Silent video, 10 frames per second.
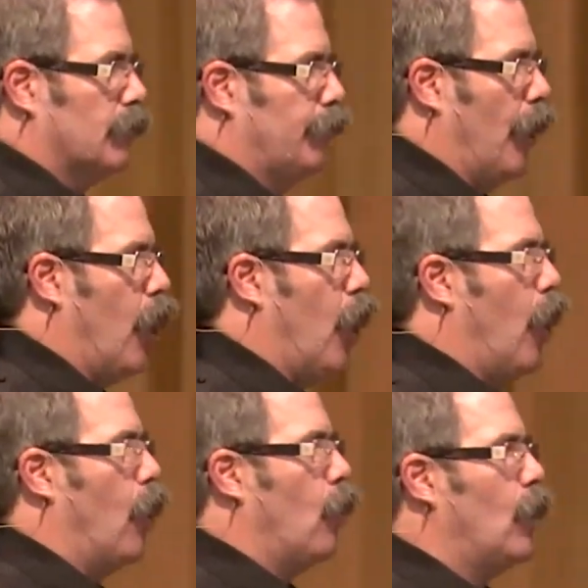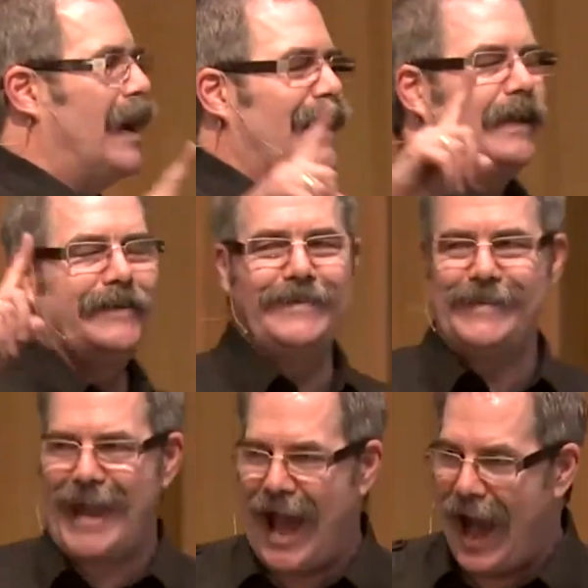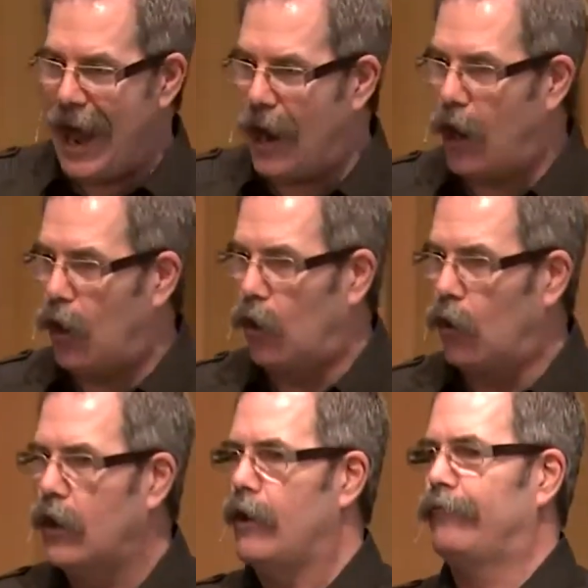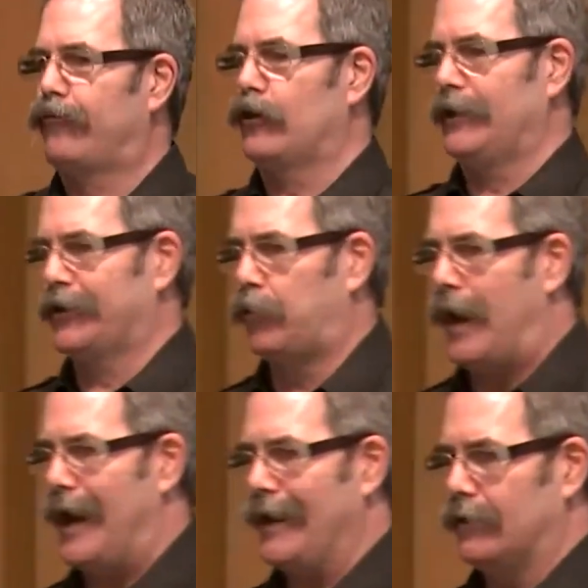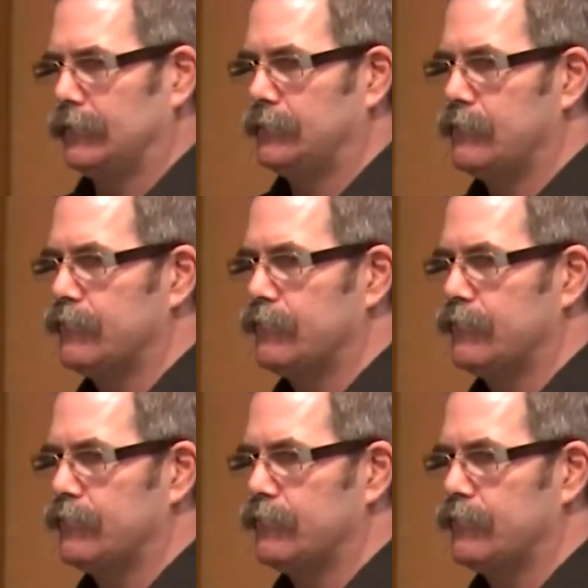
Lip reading: Though now for a little while.